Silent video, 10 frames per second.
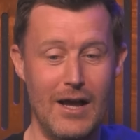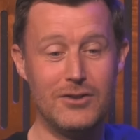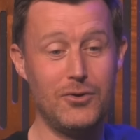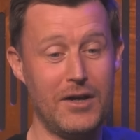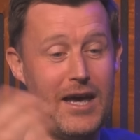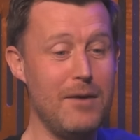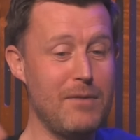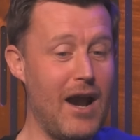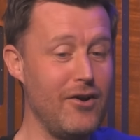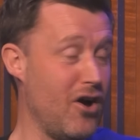So the game
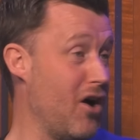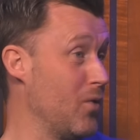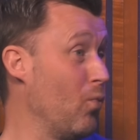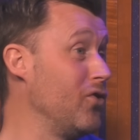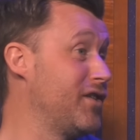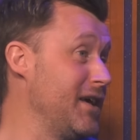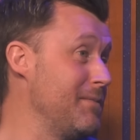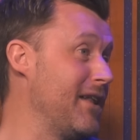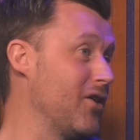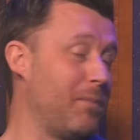carried on. One team
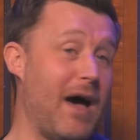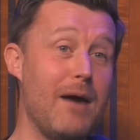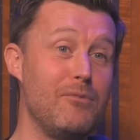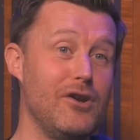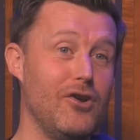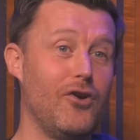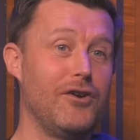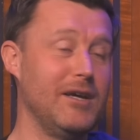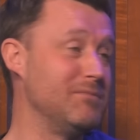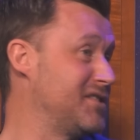ended up hammering another
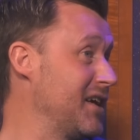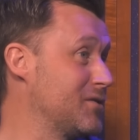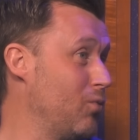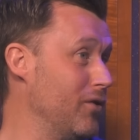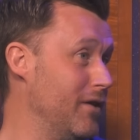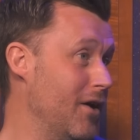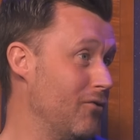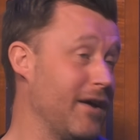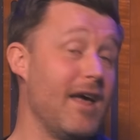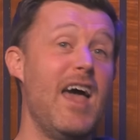team six one,
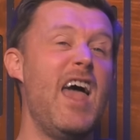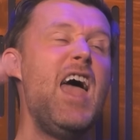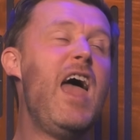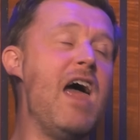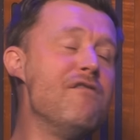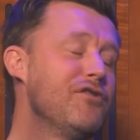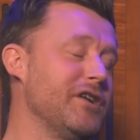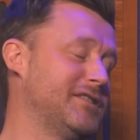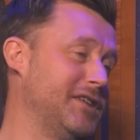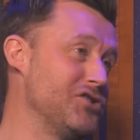right? Every
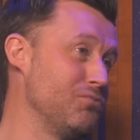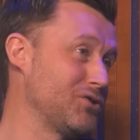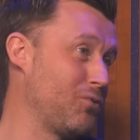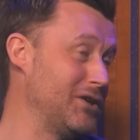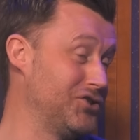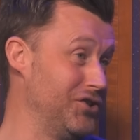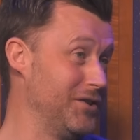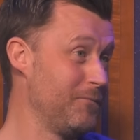decision was questioned.